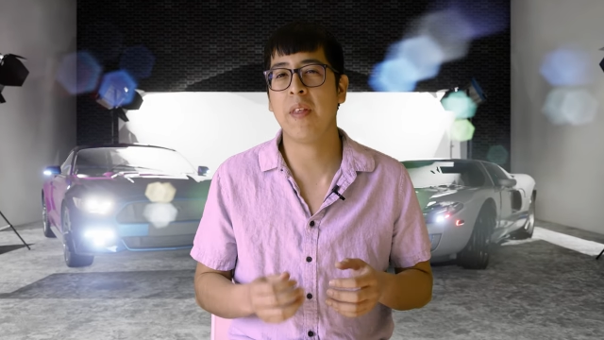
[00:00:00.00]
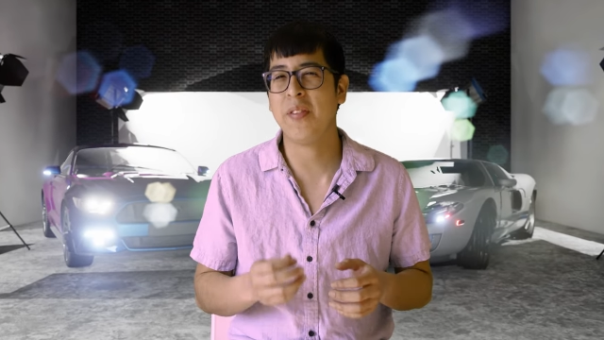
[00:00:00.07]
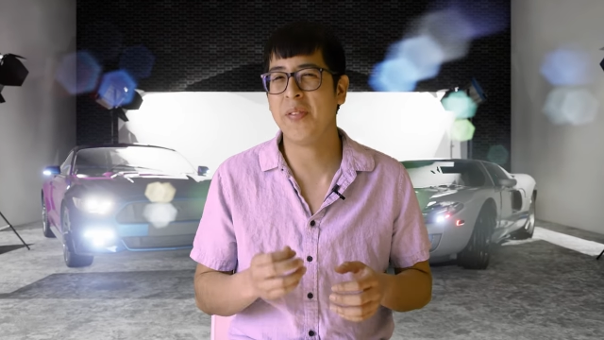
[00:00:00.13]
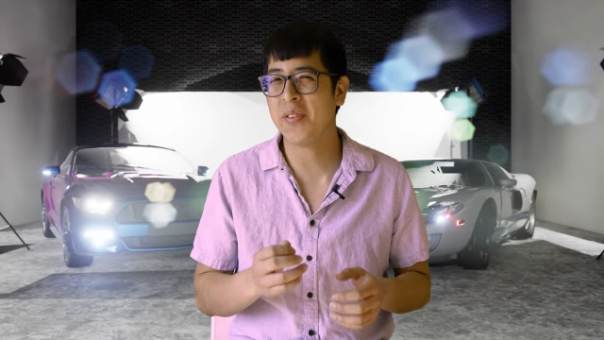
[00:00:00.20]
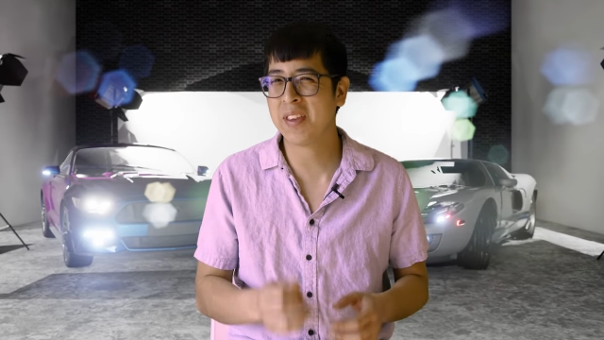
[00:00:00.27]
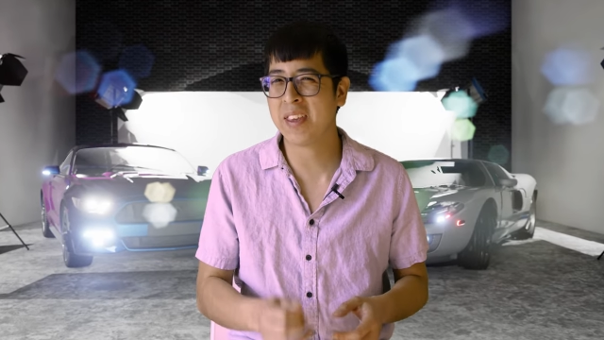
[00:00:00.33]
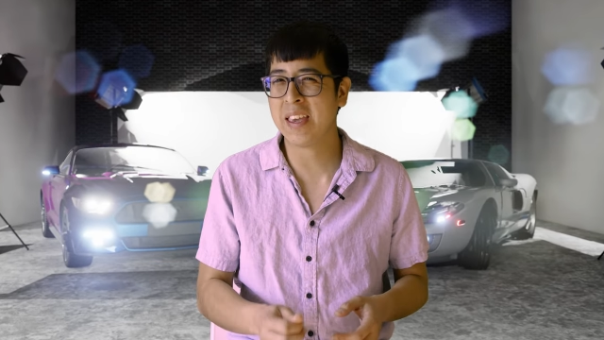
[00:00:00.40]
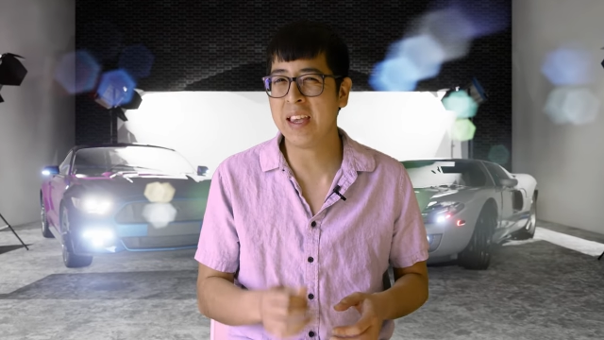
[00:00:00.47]

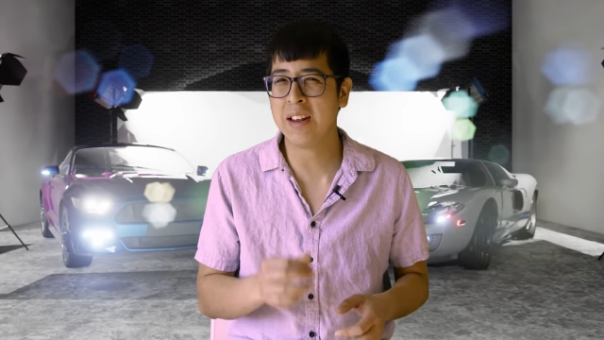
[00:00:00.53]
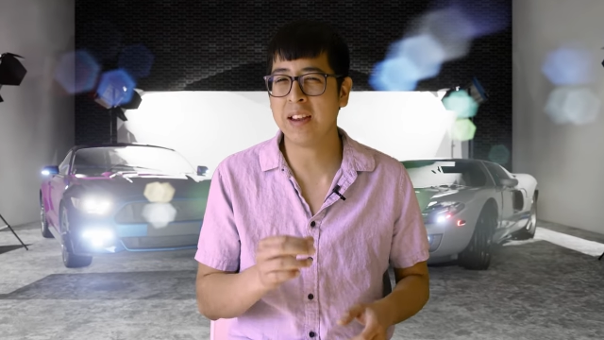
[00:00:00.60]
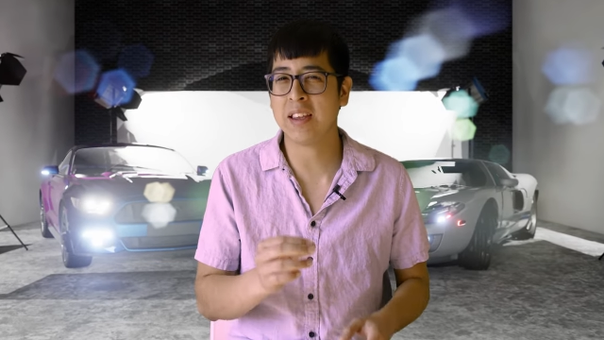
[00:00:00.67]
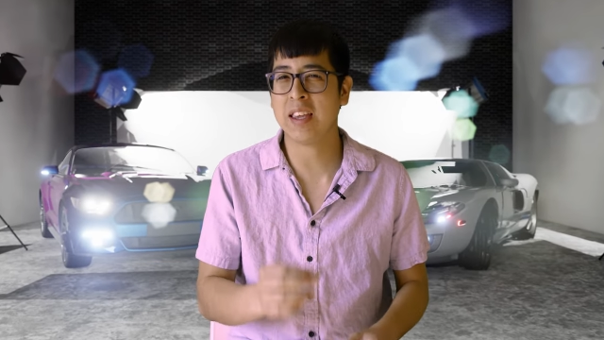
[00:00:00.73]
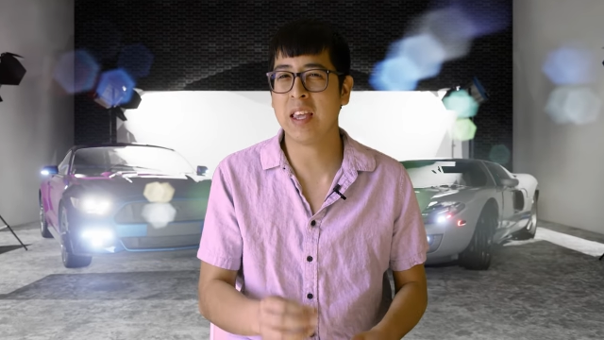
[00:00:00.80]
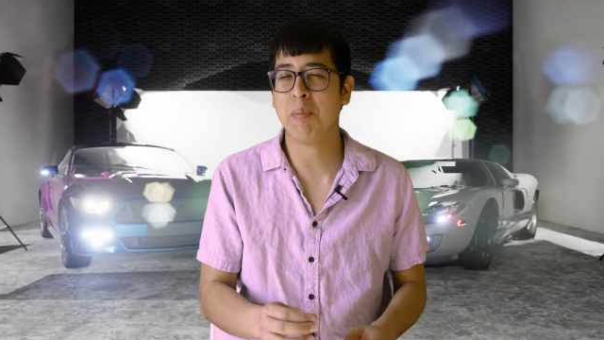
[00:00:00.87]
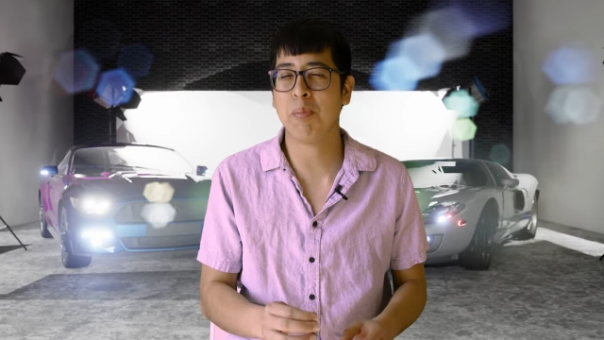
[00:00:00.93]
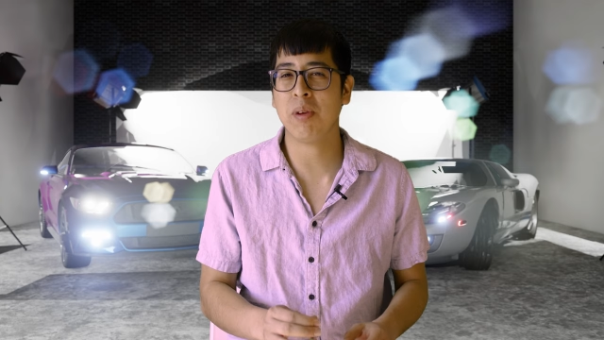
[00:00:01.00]
it's key to
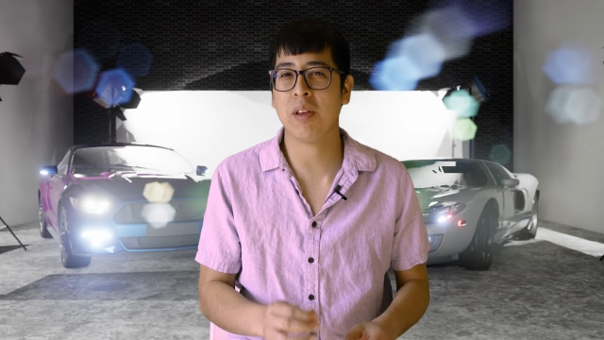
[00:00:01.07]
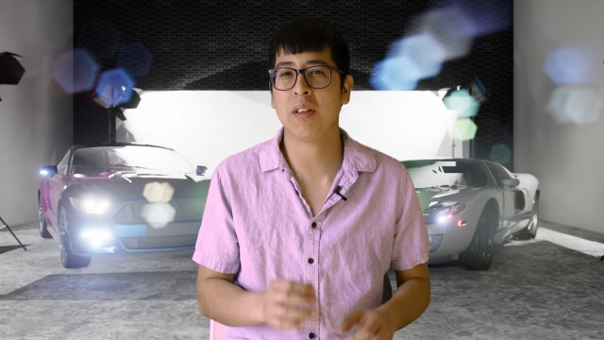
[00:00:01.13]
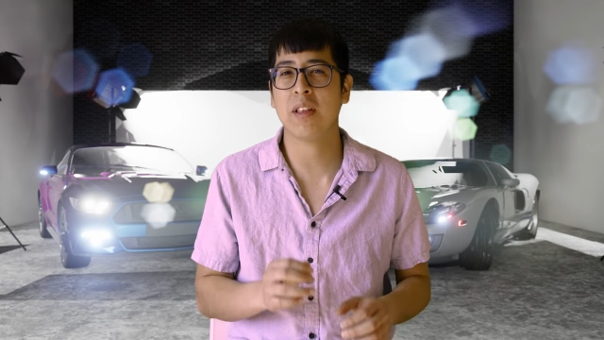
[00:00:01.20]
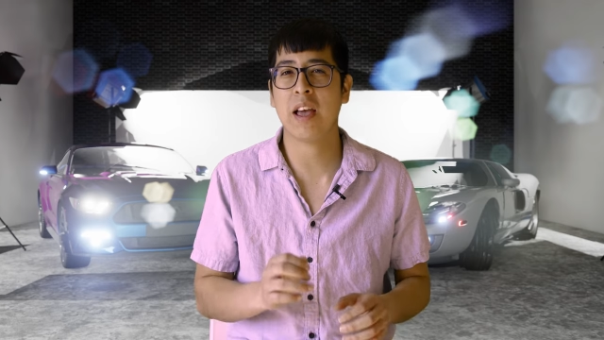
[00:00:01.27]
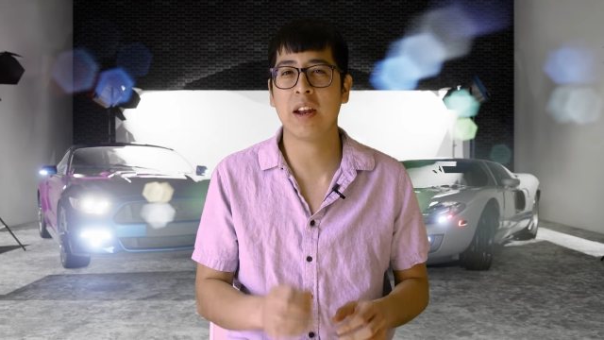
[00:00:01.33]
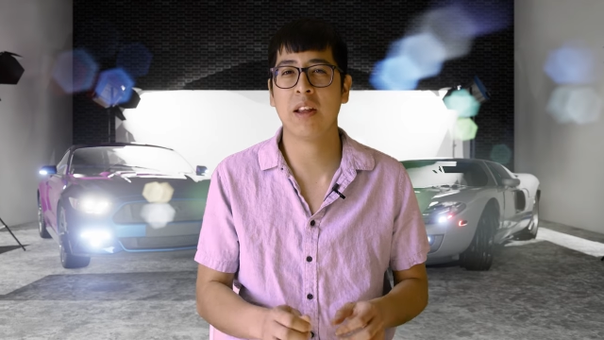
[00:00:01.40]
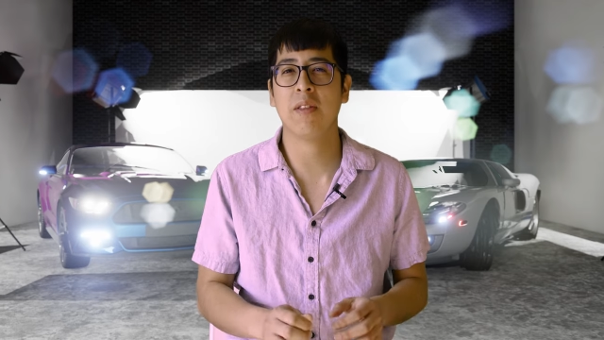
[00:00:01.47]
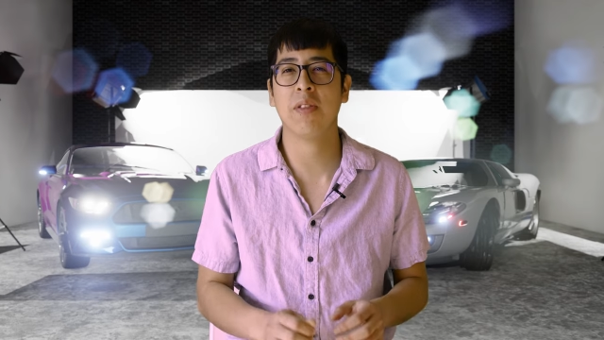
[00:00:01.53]
keeping
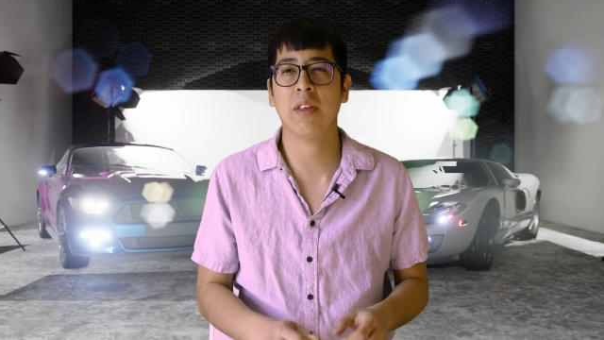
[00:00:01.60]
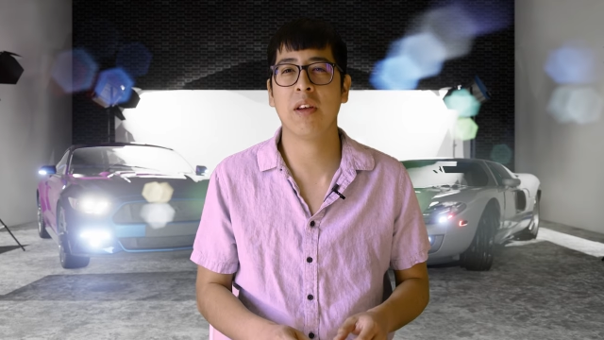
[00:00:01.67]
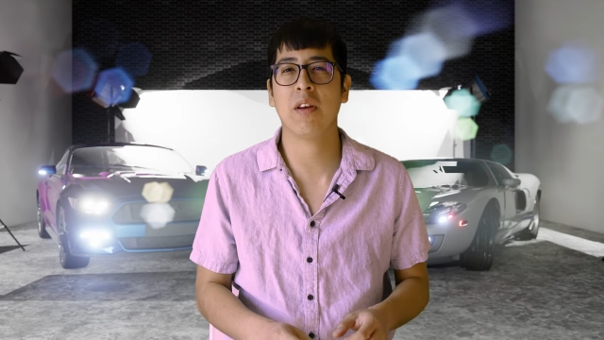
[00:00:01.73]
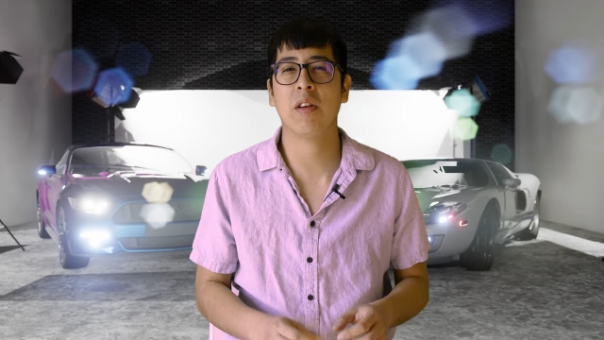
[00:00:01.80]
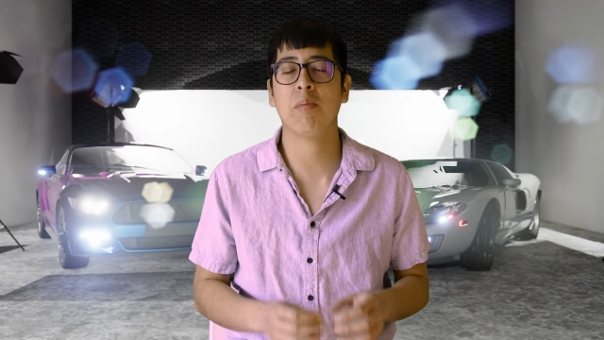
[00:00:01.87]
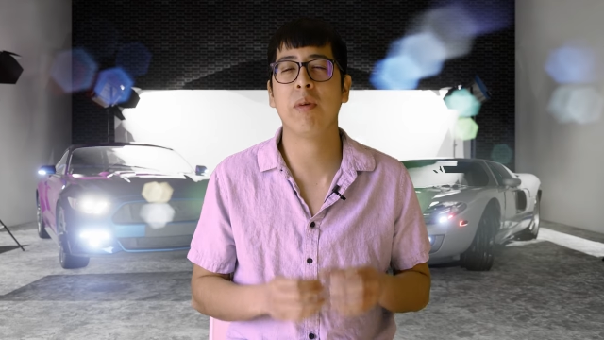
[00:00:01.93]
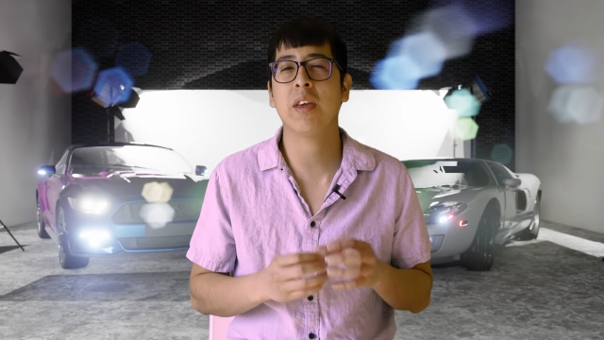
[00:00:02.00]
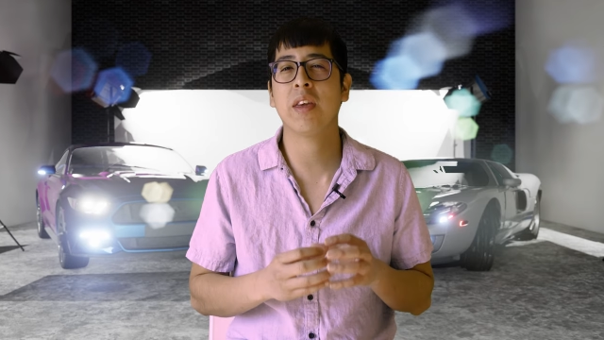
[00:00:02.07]
that in there
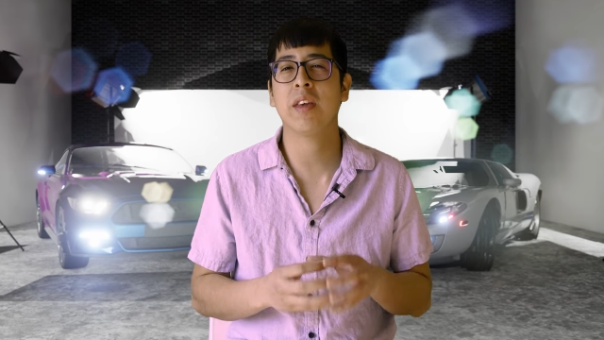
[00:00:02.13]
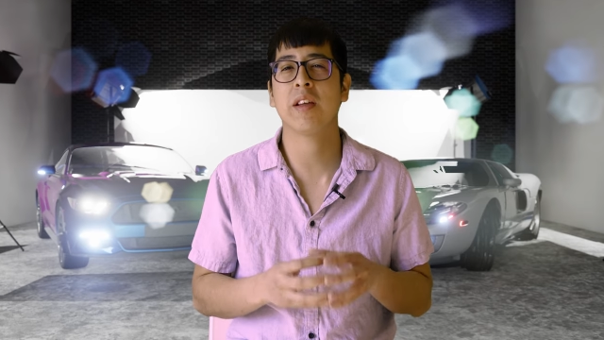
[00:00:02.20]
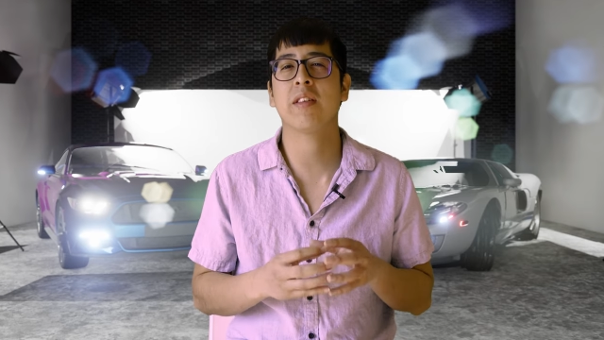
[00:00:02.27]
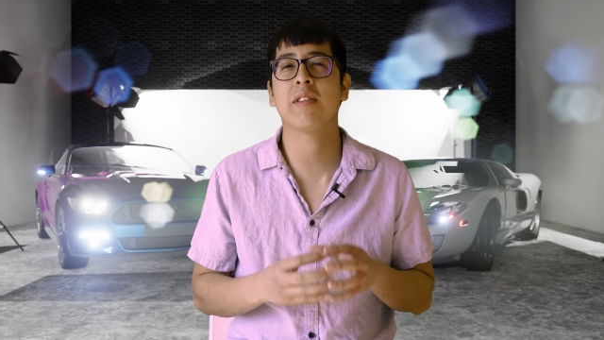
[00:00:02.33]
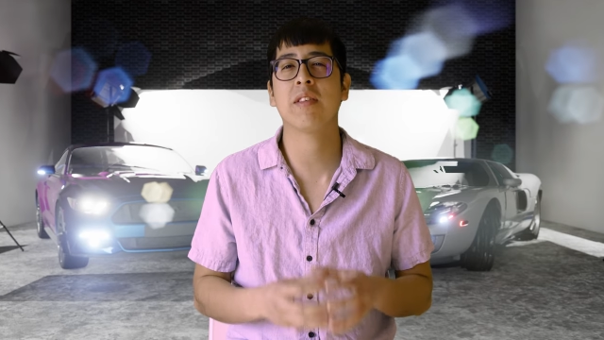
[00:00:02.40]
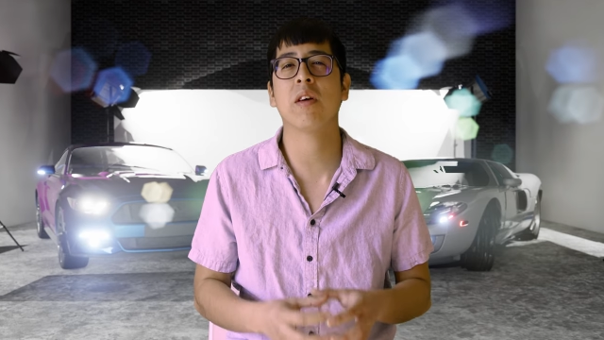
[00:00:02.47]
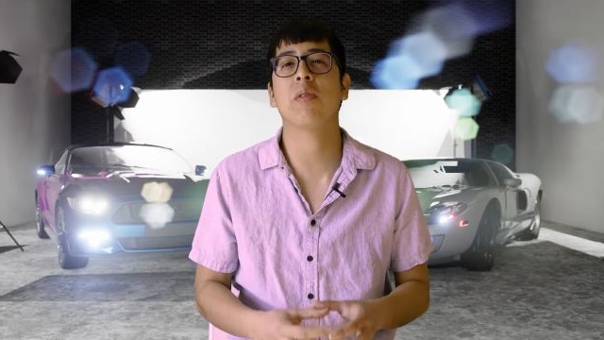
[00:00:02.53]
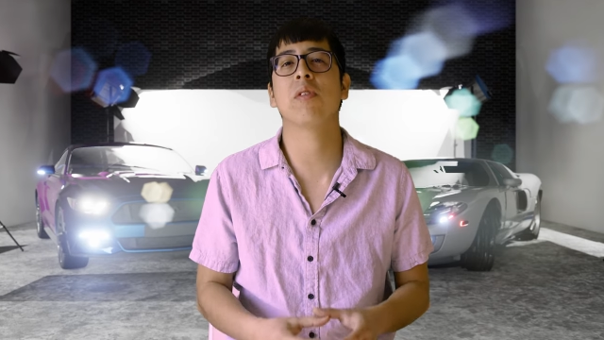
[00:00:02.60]
and making it
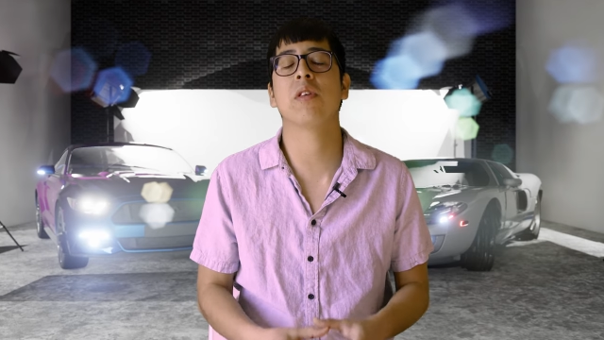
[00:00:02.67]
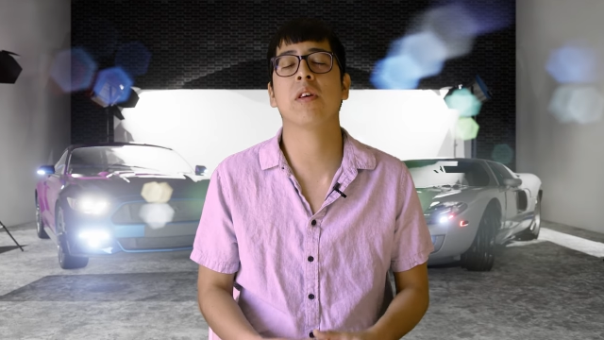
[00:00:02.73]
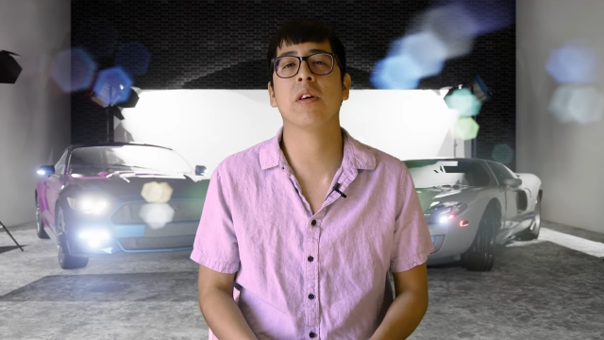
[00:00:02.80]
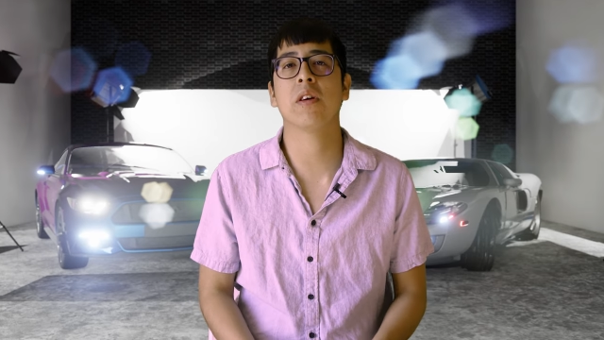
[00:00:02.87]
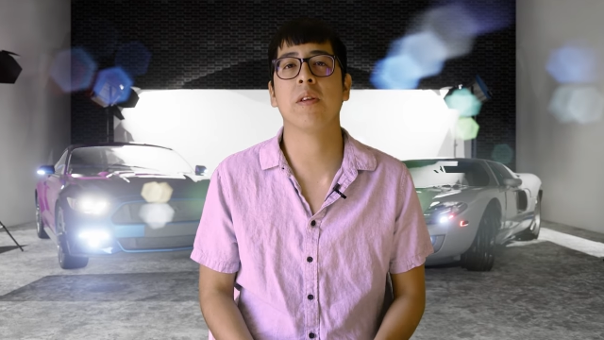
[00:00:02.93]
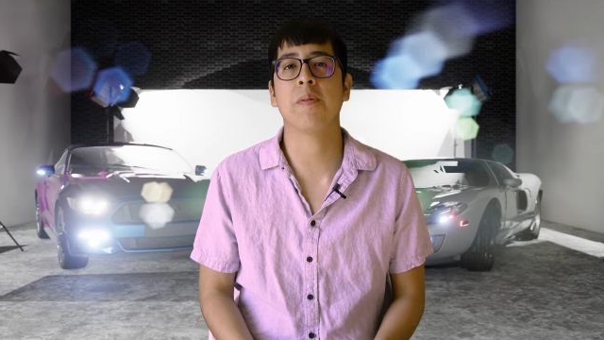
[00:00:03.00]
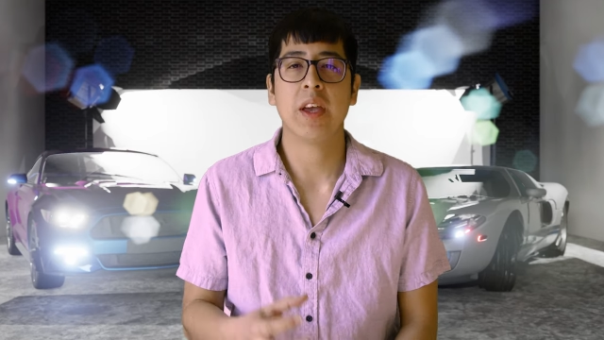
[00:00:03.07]
sound good.